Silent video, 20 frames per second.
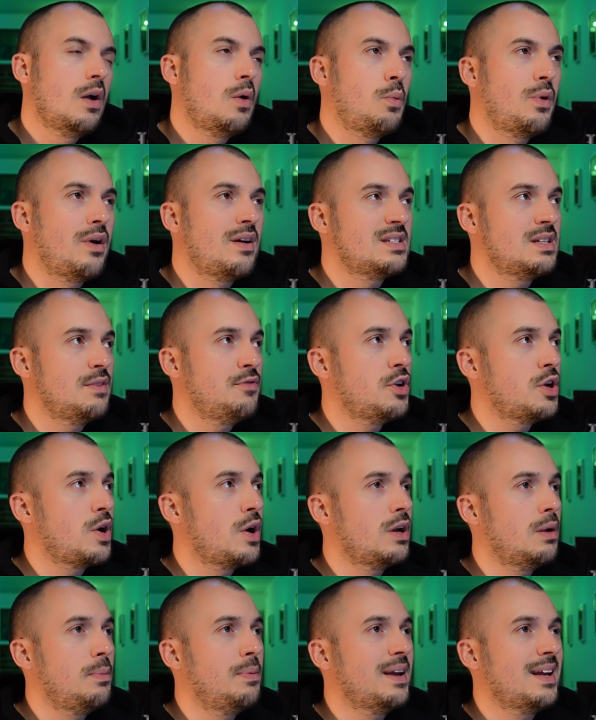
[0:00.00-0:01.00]
Whereas if you're
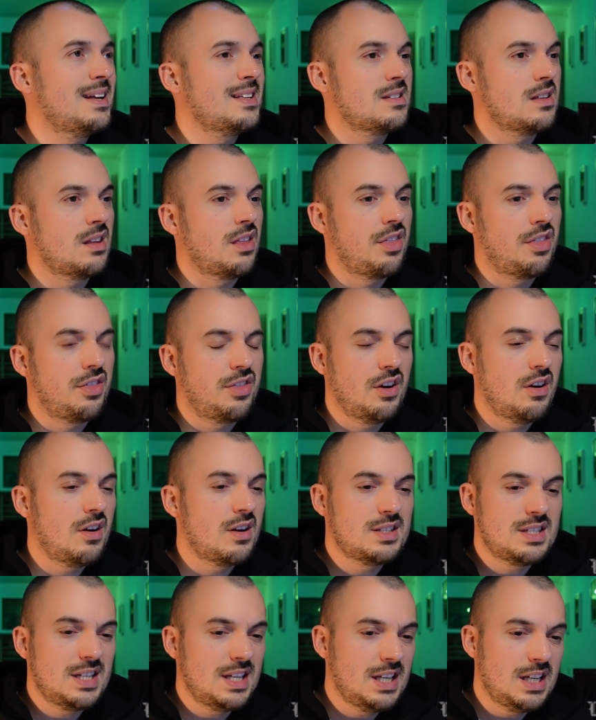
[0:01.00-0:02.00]
going up against
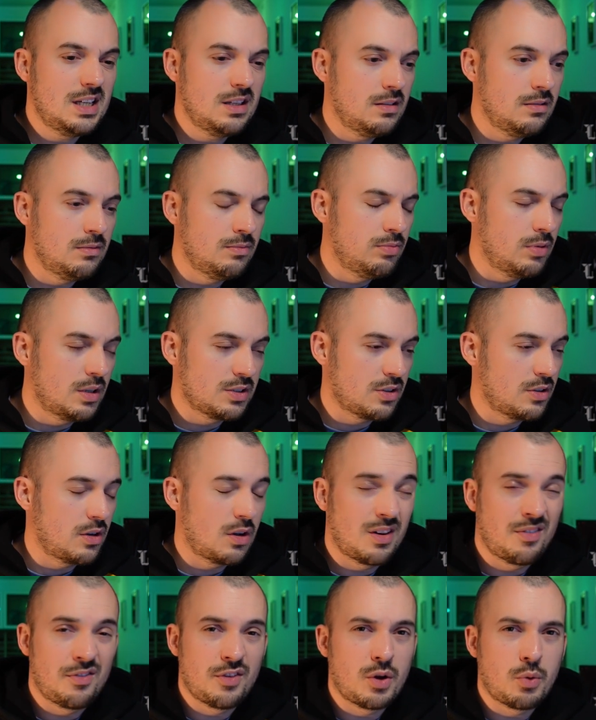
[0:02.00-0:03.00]
30, I don't know
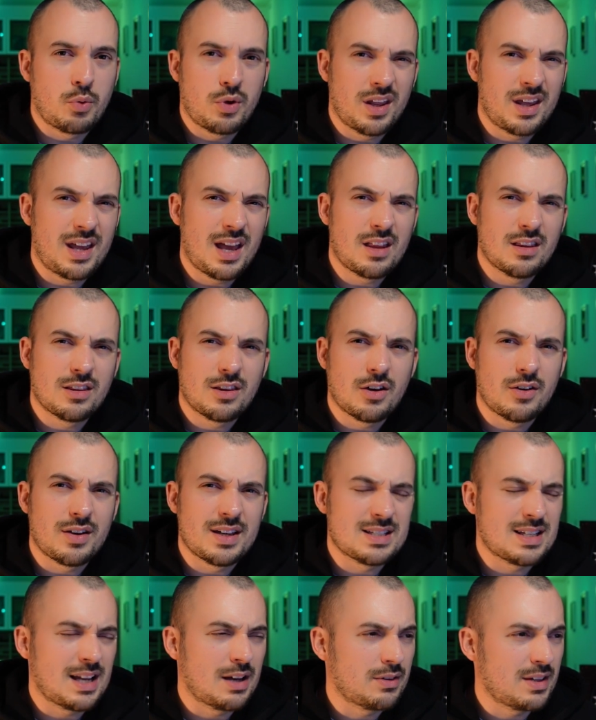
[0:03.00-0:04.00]
even know what you get in
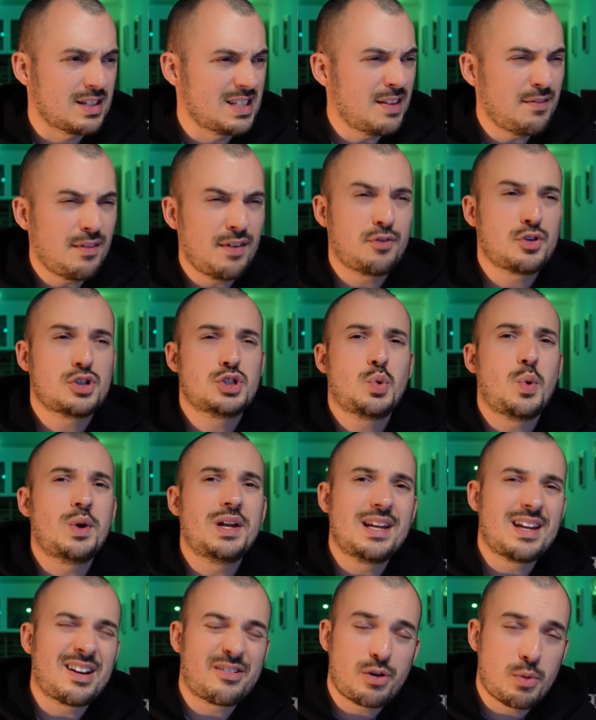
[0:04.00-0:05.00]
30s nowadays, even if it was
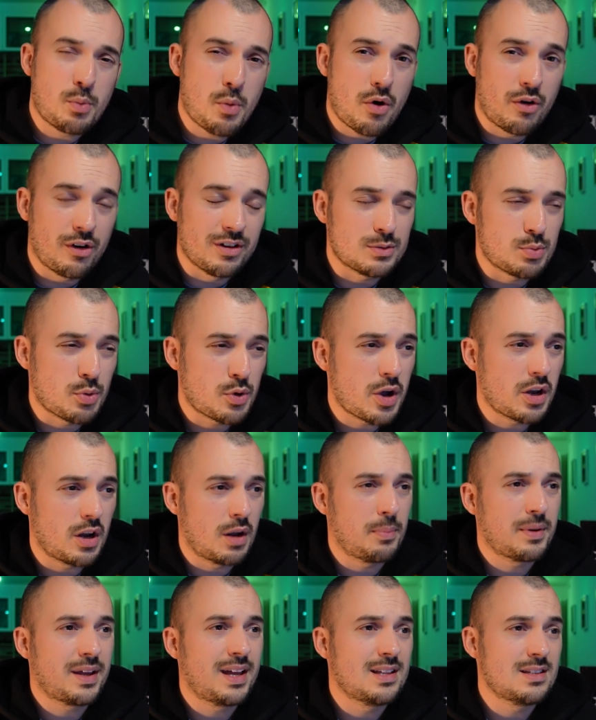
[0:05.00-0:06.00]
20 Necron Warriors, we're going
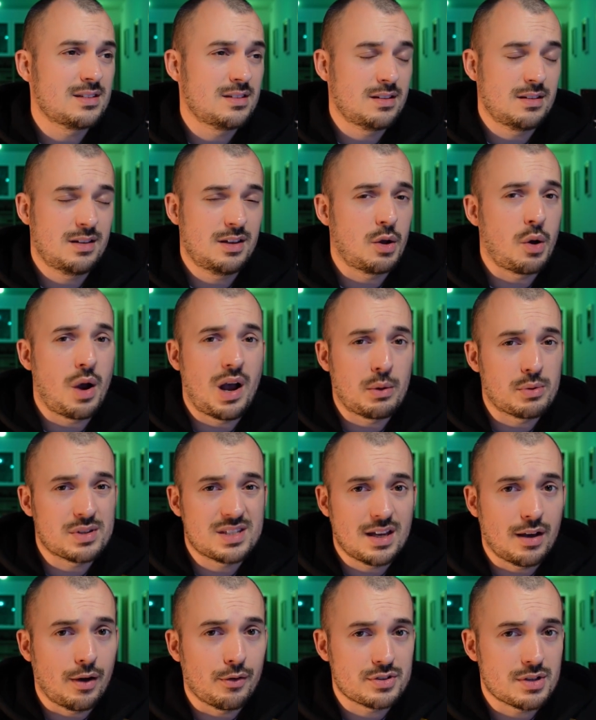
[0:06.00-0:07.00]
up against, you know,
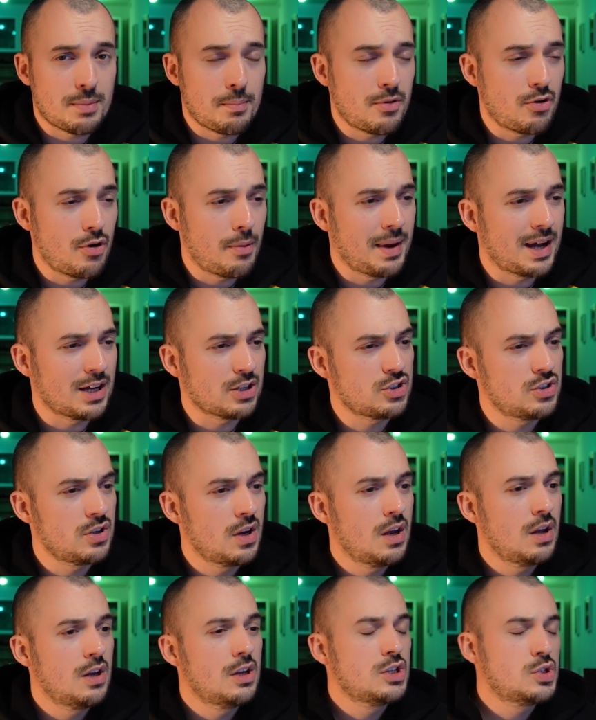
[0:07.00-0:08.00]
ourselves, a mirror match.
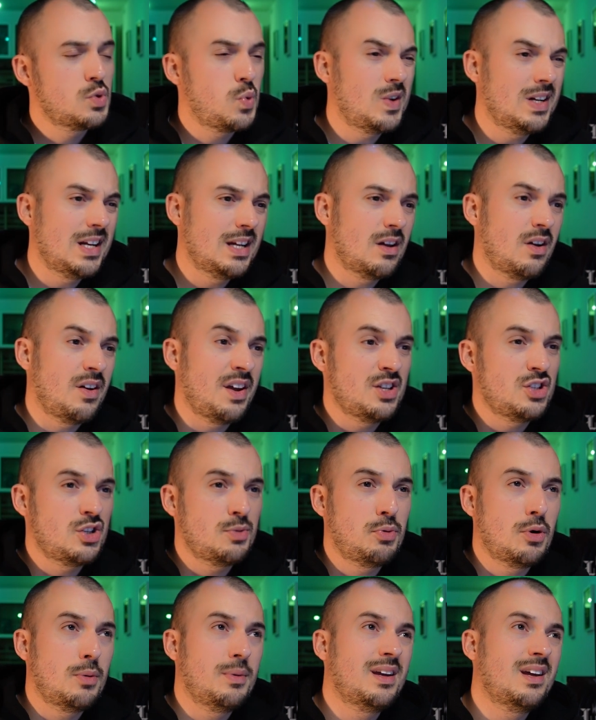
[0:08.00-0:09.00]
20 dice, you're
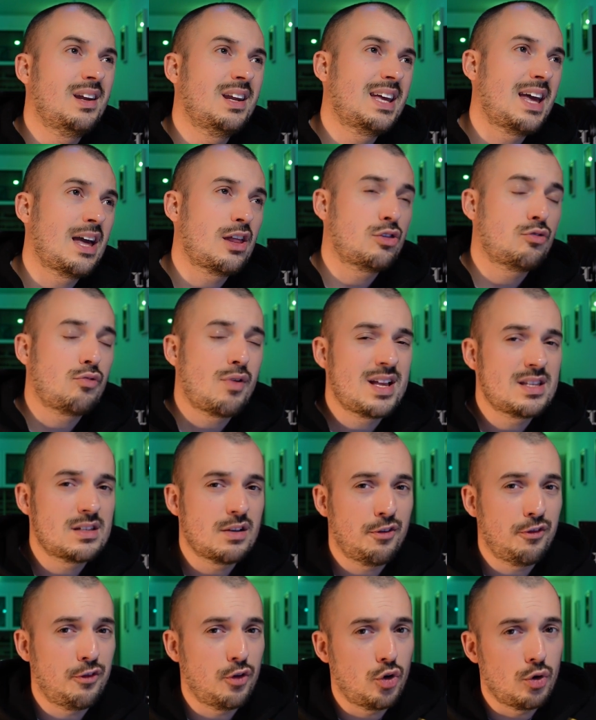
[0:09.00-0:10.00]
probably going to get 3 to
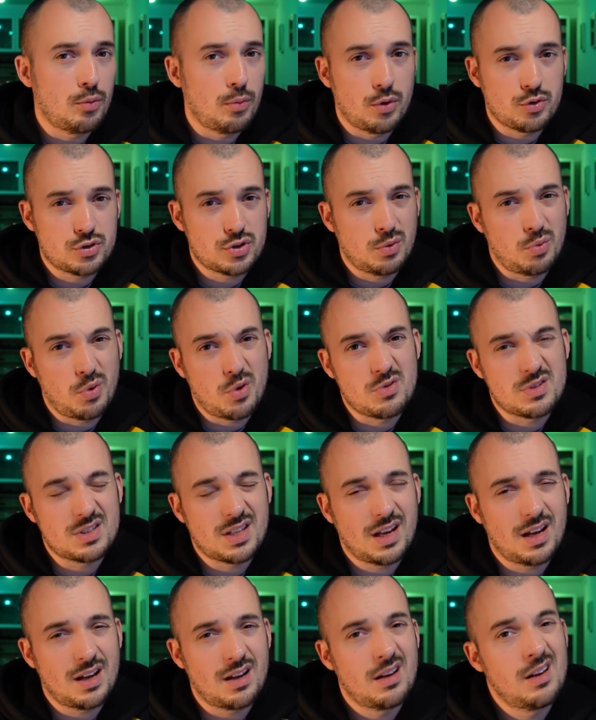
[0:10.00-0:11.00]
4 mortal wounds
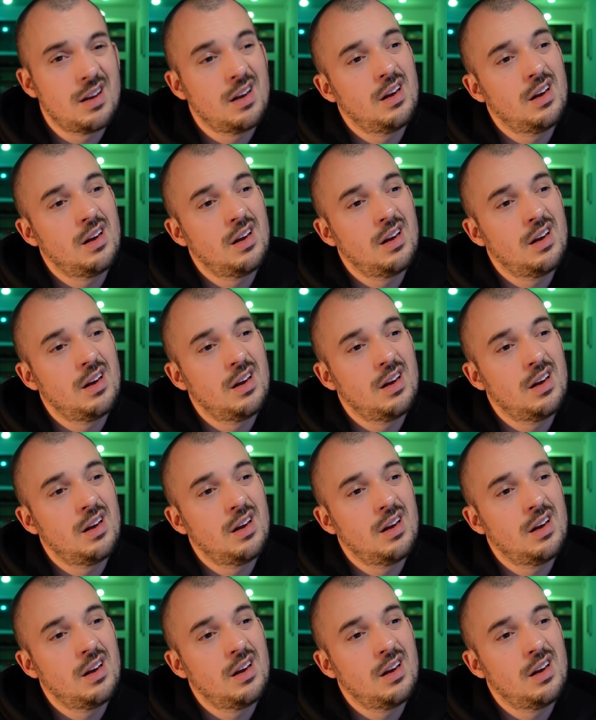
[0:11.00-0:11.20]
there.